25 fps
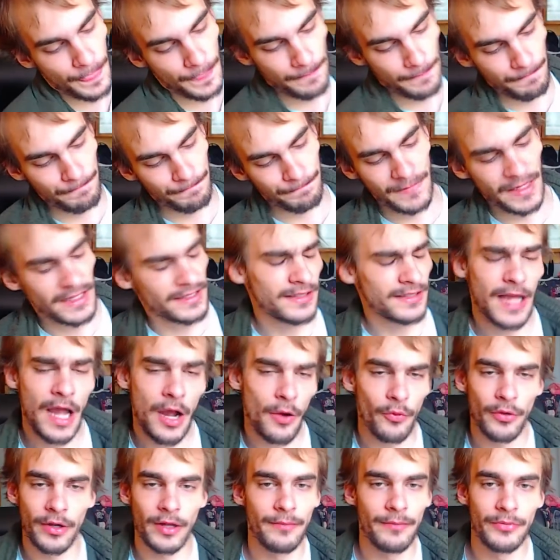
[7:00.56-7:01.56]
That's not
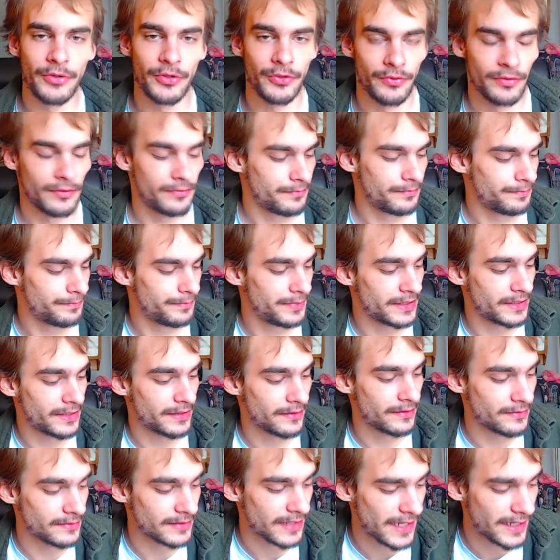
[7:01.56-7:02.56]
what I'm doing,
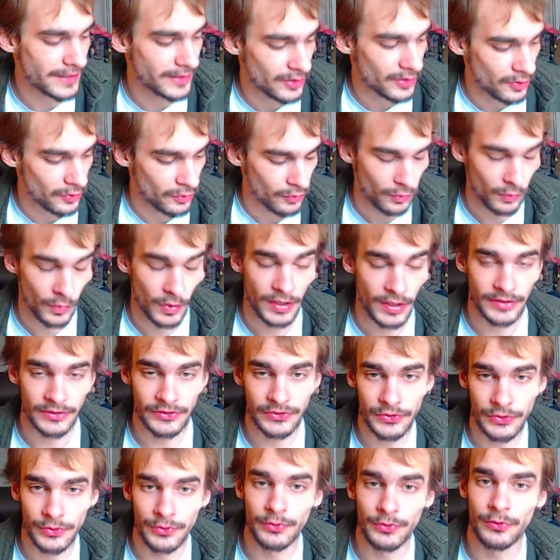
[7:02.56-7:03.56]
because I don't want
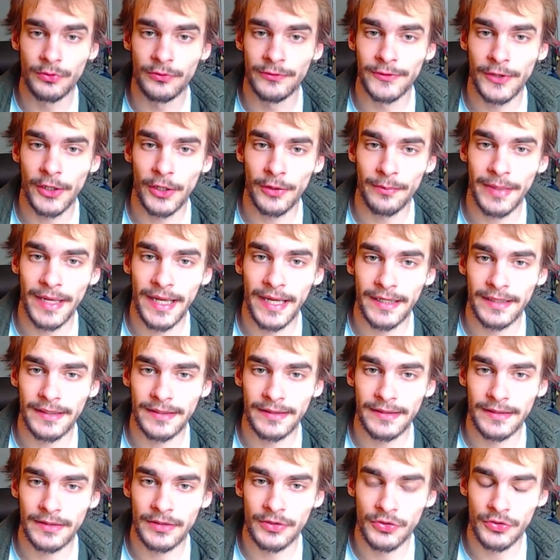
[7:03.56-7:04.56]
to fall back
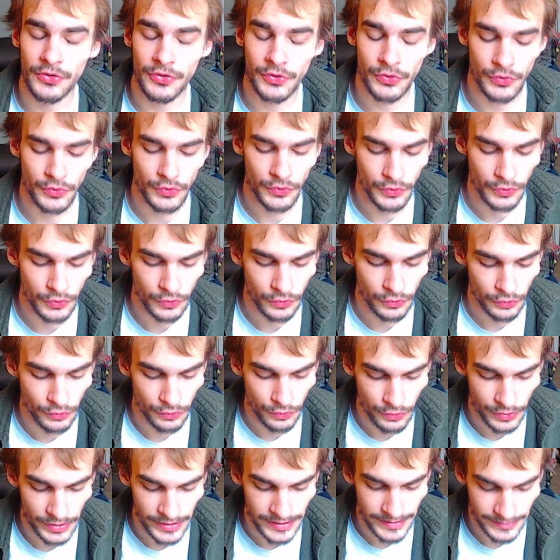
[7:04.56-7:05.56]
into
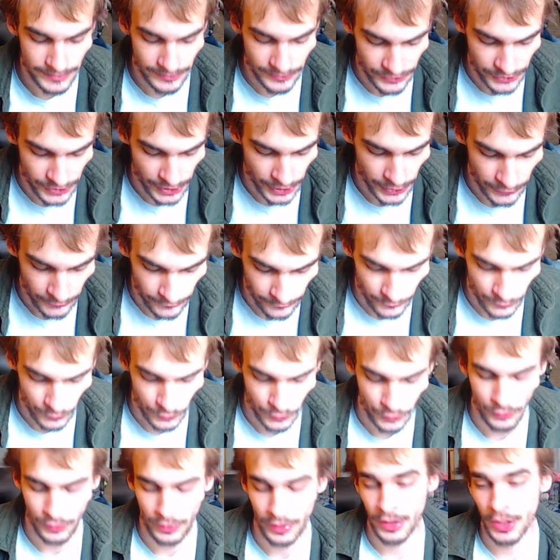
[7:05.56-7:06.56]
eating junk
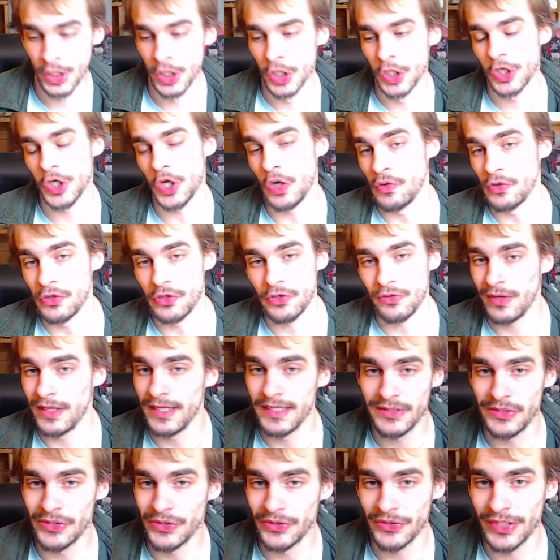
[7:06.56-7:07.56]
food, going
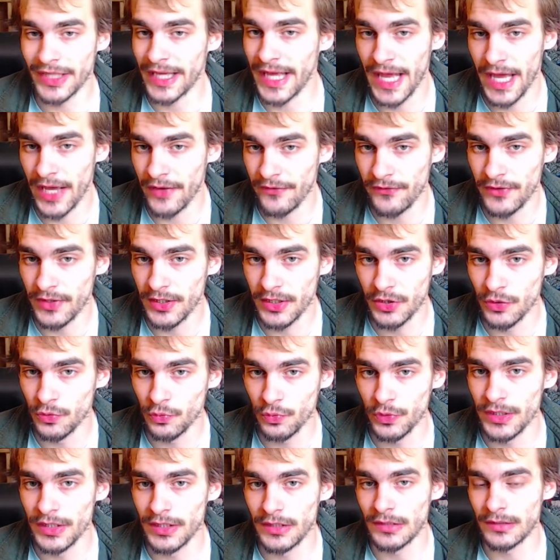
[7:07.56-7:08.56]
crazy on the caffeine and
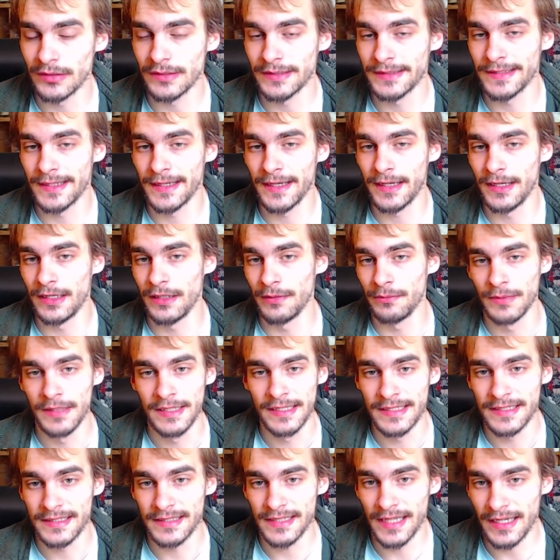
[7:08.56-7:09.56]
weed all the time,
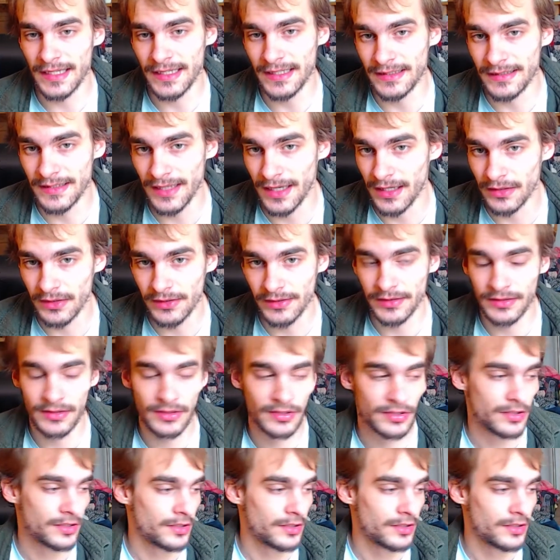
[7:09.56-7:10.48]
psychedelics.